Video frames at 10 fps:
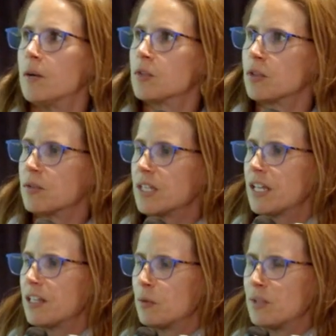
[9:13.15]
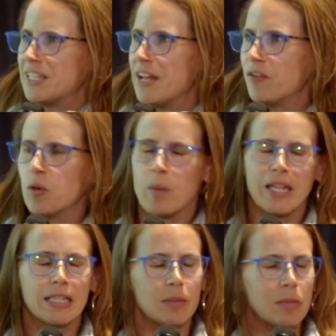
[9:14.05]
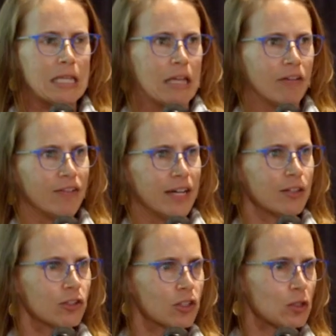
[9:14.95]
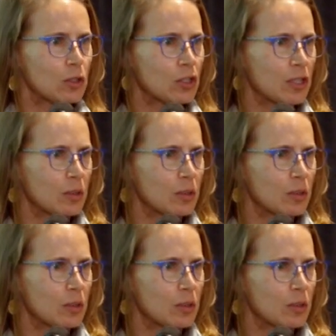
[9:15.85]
So recycling was never meant to be the final solution.